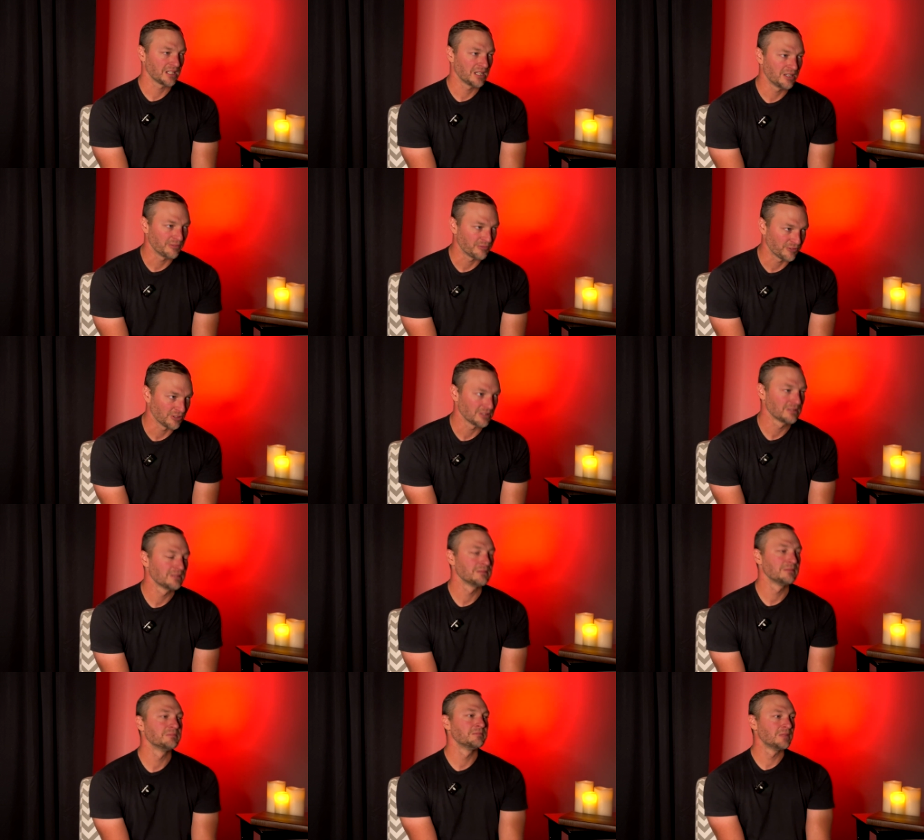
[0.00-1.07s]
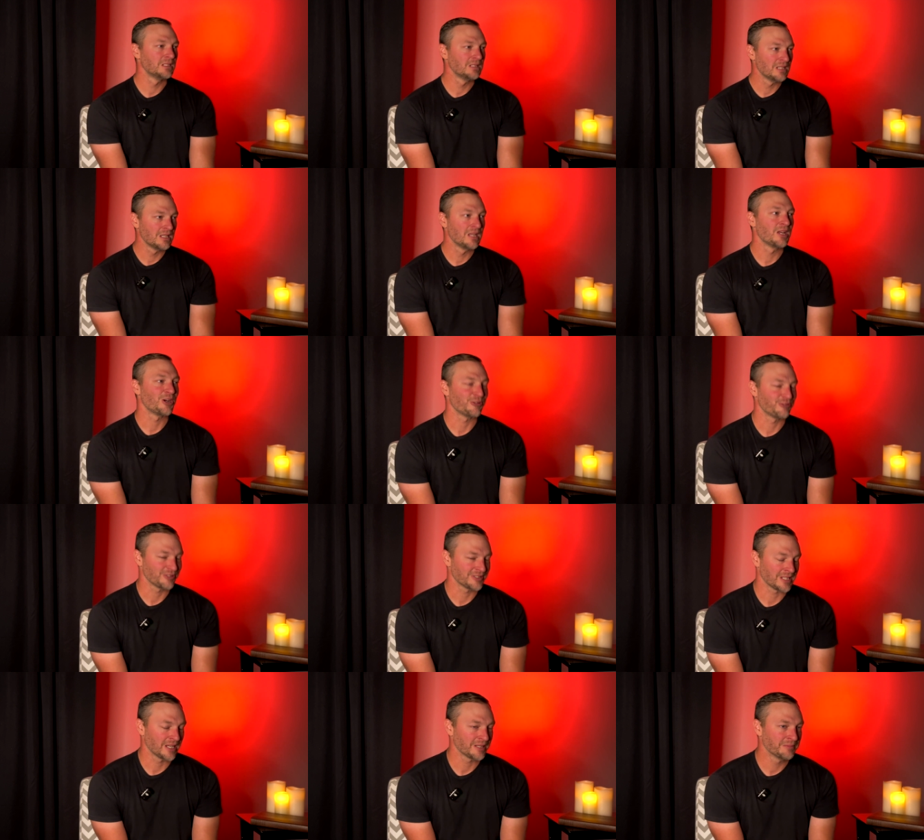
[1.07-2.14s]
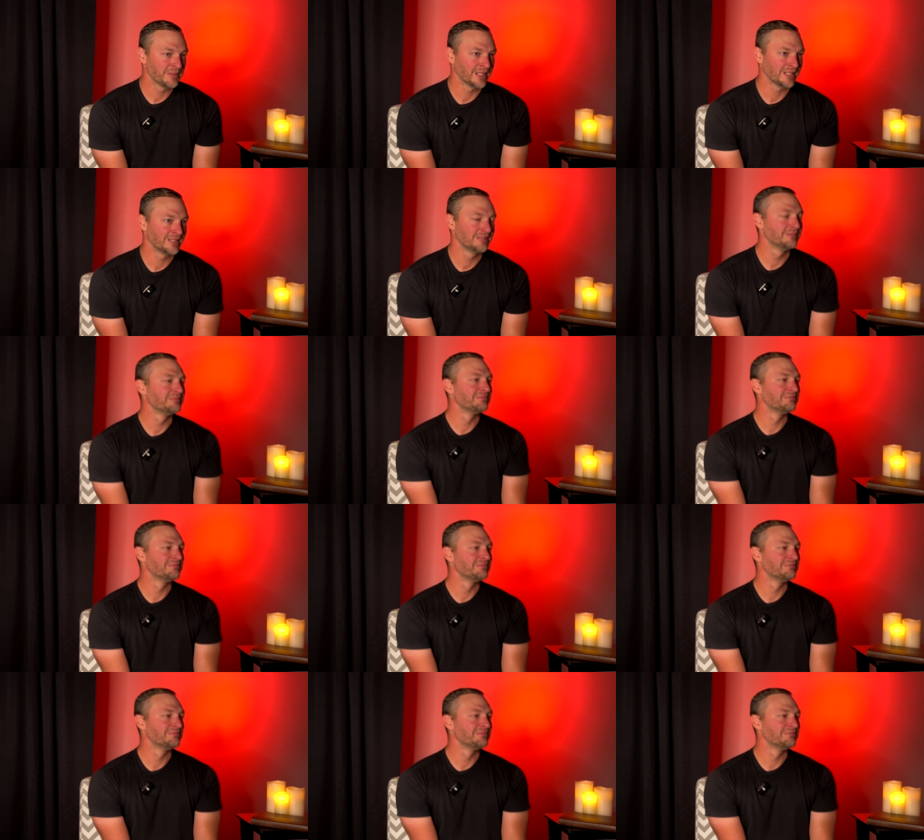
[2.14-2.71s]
comfort overtake me.